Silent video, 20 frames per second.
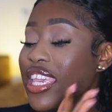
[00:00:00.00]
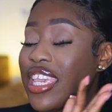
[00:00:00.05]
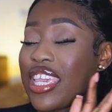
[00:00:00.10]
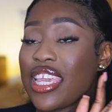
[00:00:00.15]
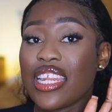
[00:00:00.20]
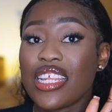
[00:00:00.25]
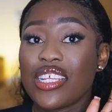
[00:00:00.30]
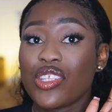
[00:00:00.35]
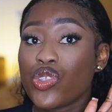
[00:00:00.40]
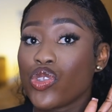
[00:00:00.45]

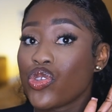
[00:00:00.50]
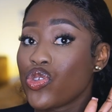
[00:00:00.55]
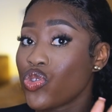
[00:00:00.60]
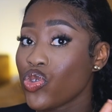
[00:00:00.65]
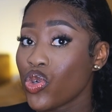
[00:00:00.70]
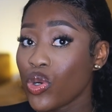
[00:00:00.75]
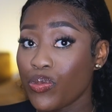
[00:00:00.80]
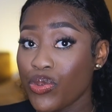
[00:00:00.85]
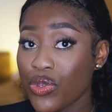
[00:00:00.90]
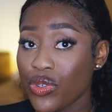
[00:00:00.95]
It is
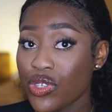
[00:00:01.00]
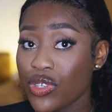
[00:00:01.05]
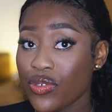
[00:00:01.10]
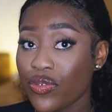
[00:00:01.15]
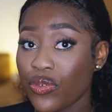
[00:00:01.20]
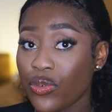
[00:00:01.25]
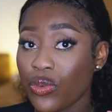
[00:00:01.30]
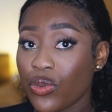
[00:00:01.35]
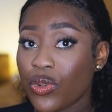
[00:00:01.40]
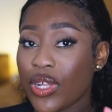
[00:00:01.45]
so
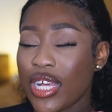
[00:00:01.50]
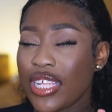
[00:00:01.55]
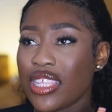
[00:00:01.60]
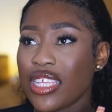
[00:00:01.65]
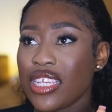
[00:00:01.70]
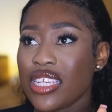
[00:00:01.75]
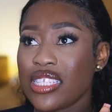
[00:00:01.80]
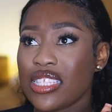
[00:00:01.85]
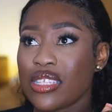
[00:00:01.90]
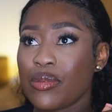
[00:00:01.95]
beautiful. I
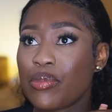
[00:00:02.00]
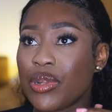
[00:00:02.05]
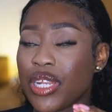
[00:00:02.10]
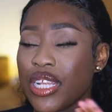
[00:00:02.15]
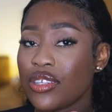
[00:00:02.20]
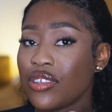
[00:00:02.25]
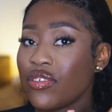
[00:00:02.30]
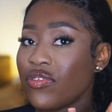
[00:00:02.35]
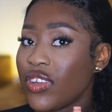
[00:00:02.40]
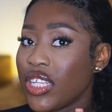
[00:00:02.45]
think it's a
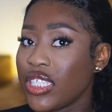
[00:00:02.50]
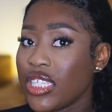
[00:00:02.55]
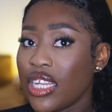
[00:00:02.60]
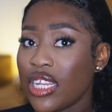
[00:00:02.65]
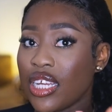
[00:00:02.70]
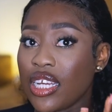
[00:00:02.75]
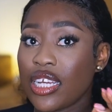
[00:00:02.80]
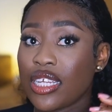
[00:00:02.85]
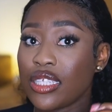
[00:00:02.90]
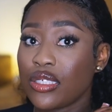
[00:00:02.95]
blend of
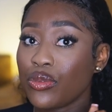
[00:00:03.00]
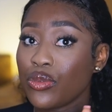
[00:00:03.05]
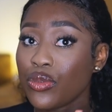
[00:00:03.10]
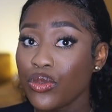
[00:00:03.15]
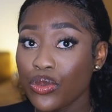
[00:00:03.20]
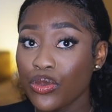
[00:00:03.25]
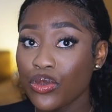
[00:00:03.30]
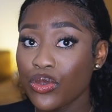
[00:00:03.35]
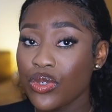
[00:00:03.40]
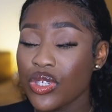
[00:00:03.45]
vanilla and
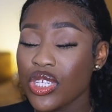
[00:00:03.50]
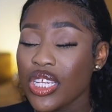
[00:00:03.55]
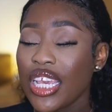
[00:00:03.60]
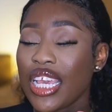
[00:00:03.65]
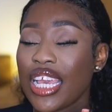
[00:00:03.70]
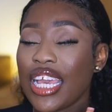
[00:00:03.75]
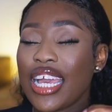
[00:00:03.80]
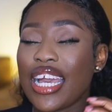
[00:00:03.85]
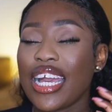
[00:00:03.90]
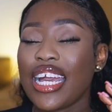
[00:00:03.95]
oud,
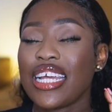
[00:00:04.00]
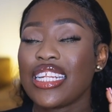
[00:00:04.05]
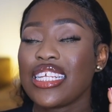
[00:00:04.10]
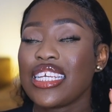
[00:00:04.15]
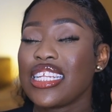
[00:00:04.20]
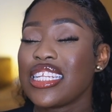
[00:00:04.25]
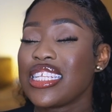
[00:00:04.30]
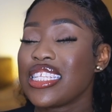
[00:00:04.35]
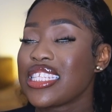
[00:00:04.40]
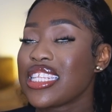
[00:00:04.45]
and it
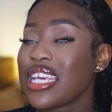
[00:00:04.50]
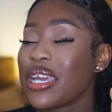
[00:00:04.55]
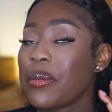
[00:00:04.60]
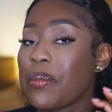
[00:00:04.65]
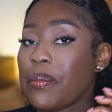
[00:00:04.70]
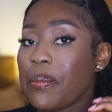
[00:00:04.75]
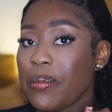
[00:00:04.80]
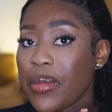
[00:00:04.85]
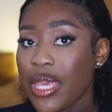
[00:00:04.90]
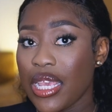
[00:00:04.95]
is
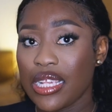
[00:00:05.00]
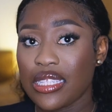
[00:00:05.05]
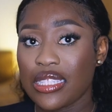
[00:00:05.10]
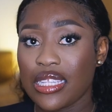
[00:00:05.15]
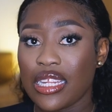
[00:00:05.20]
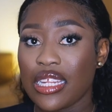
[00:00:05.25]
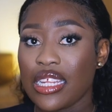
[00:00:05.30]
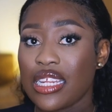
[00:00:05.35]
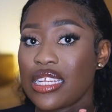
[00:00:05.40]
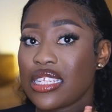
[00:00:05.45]

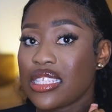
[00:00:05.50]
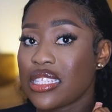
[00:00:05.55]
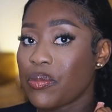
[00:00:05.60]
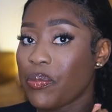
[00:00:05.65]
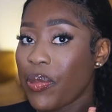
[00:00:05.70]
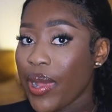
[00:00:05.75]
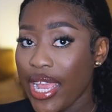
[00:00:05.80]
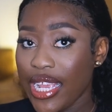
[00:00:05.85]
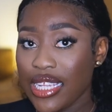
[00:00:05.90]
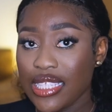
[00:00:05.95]
amazing. It is
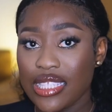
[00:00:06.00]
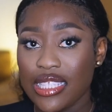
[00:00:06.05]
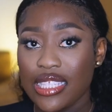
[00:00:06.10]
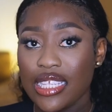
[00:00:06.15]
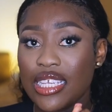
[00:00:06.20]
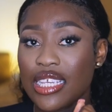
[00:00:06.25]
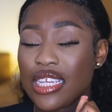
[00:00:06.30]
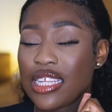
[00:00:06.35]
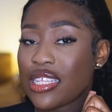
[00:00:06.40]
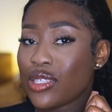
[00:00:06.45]

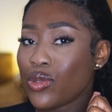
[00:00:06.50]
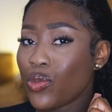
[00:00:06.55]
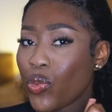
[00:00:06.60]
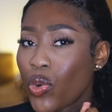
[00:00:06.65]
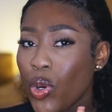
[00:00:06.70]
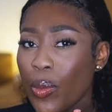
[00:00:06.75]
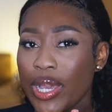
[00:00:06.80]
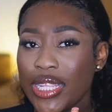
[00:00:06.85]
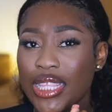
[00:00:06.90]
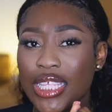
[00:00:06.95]
spicy, it is
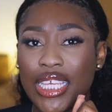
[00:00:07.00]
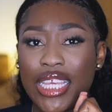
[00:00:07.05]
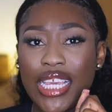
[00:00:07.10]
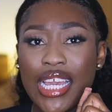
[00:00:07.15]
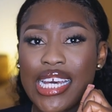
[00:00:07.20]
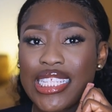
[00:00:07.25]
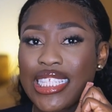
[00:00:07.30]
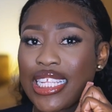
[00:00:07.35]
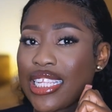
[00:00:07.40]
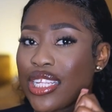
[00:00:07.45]
warm. I think it
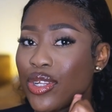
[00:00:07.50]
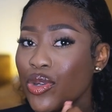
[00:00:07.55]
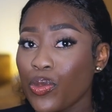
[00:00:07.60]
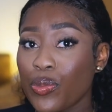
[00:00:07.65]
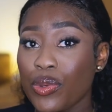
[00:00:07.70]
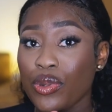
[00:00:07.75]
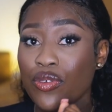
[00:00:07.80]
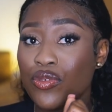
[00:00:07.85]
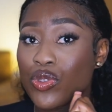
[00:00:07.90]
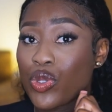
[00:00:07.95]
has a little
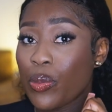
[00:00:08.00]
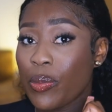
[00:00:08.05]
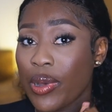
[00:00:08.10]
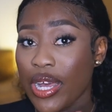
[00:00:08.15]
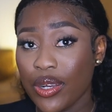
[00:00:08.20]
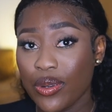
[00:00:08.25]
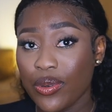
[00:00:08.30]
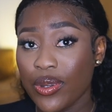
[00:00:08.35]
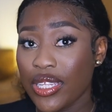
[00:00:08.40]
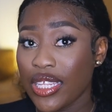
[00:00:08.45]
bit of
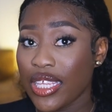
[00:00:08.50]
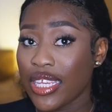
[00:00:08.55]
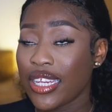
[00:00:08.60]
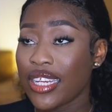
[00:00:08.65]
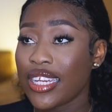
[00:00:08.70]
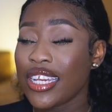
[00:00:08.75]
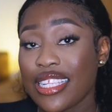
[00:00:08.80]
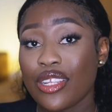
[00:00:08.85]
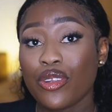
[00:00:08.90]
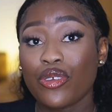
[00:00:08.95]
tobacco in
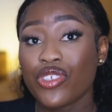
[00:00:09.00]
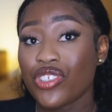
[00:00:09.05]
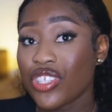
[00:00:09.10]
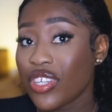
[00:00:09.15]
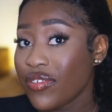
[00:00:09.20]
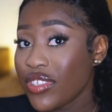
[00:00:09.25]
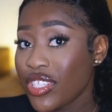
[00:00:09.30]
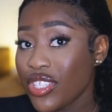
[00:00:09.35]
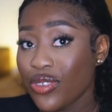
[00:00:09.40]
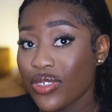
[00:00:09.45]
here. The
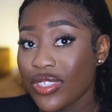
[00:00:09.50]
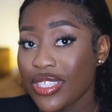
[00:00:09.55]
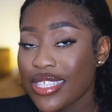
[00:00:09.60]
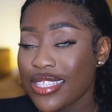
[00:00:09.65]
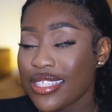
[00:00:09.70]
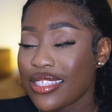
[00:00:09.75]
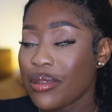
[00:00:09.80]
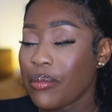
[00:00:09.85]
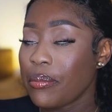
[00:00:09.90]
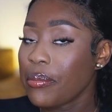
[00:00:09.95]
longevity on
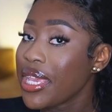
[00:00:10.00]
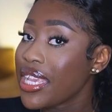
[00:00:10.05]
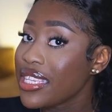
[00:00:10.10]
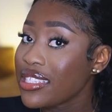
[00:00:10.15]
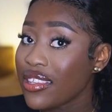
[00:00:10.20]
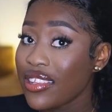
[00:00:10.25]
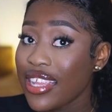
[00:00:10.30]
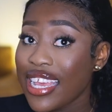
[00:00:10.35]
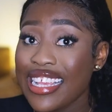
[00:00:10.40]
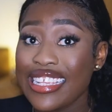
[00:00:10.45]
this is
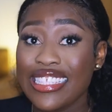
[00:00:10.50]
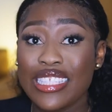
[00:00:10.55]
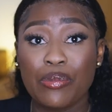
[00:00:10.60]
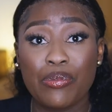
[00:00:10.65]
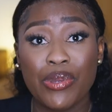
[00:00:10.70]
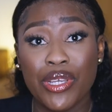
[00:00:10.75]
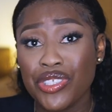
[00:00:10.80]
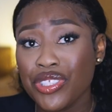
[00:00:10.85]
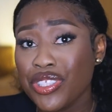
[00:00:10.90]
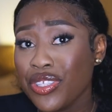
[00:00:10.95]
amazing, and
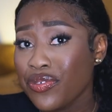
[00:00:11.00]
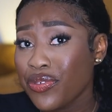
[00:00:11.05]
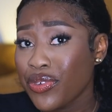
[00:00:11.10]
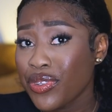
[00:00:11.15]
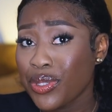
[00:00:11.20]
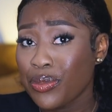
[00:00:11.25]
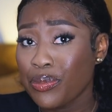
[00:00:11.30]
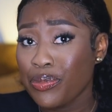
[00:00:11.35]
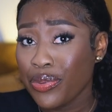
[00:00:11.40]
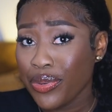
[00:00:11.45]
especially for
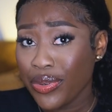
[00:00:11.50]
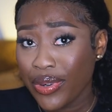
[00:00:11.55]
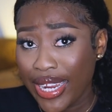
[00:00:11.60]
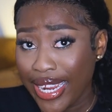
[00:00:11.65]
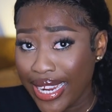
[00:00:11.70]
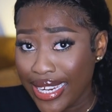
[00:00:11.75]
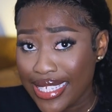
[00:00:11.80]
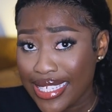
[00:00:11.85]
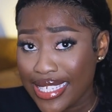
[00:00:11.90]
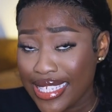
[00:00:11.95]
the
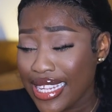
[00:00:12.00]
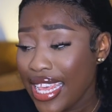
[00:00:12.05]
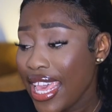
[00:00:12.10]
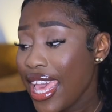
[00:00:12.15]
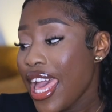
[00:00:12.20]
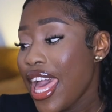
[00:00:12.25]
price.